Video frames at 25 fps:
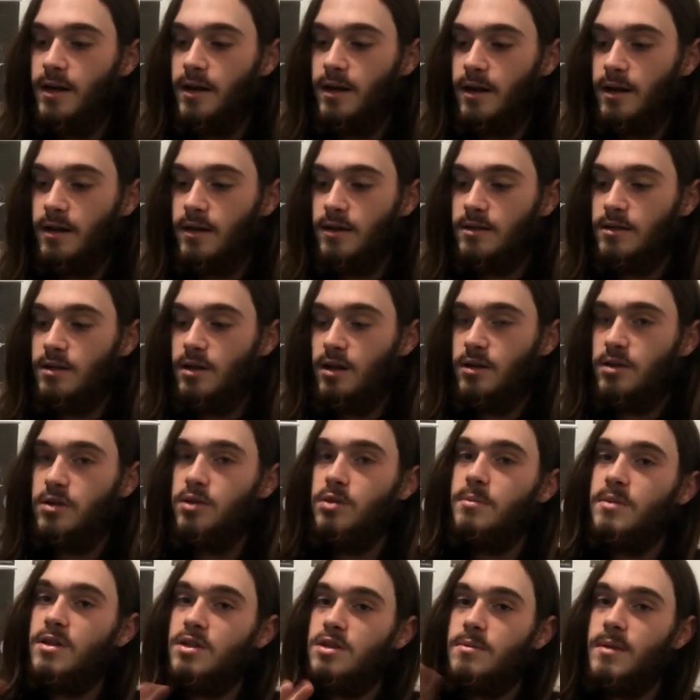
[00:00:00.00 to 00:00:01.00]
Not going to talk
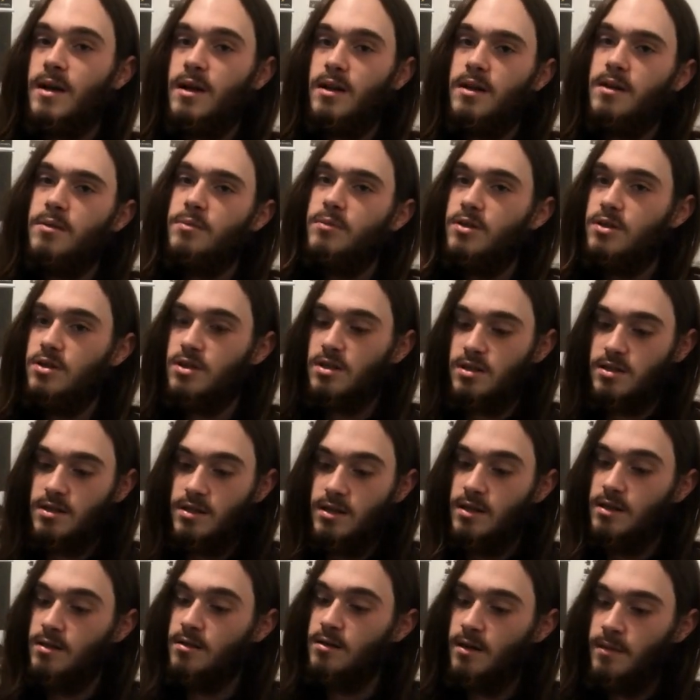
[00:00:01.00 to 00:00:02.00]
too much about him, we just
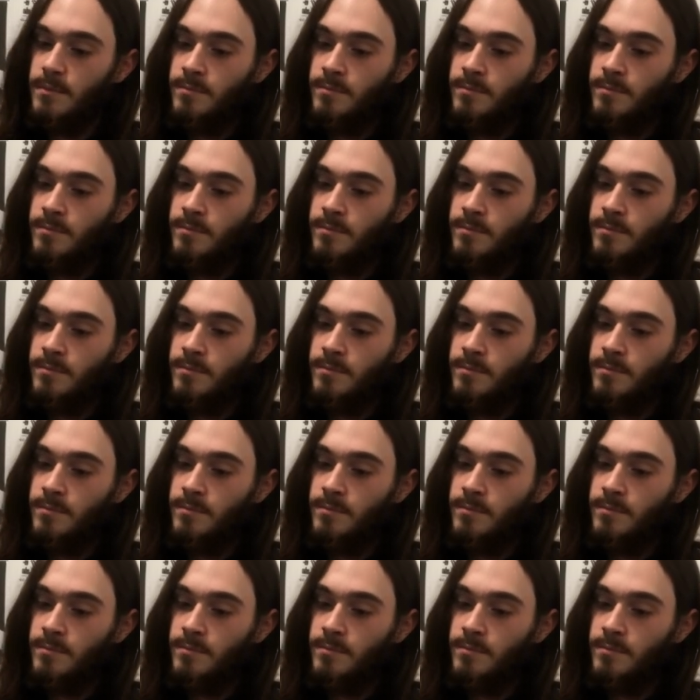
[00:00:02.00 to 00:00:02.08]
did.